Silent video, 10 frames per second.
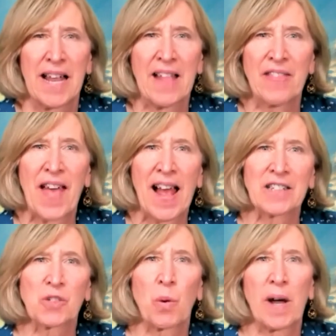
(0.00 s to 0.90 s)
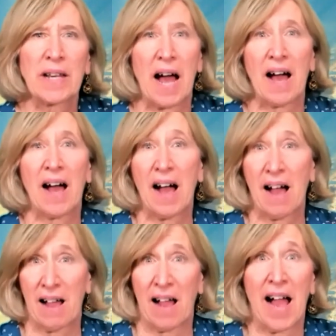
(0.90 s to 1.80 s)
And that's what
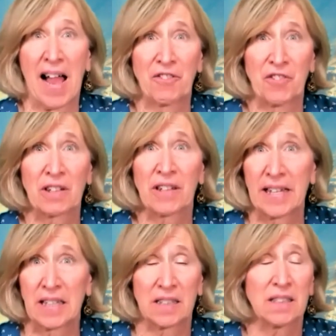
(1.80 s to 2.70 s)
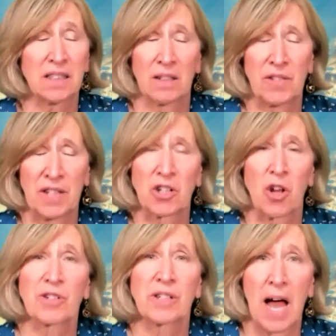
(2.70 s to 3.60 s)
I feel like this
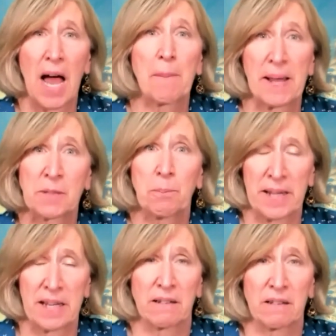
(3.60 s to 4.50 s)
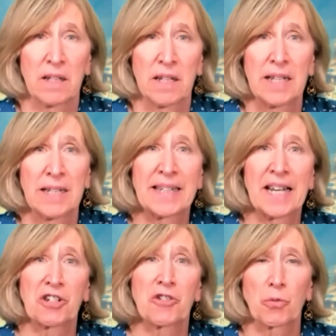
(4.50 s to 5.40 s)
whole time has been to
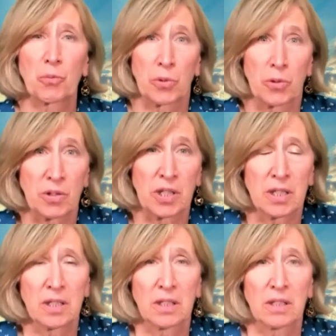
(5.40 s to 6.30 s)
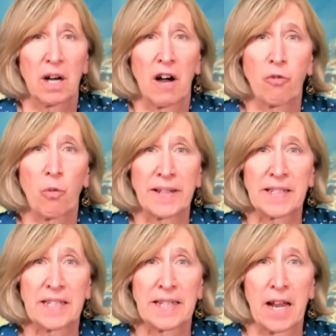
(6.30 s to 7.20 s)
get to the root of
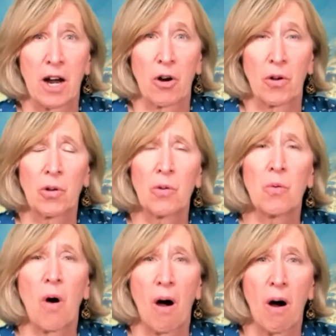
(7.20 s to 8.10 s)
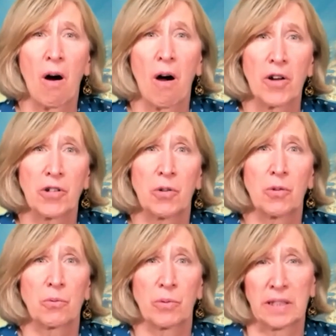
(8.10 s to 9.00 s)
what's there. Who are
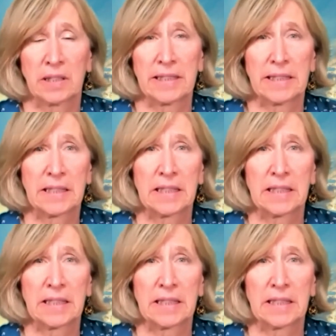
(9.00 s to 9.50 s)
you really?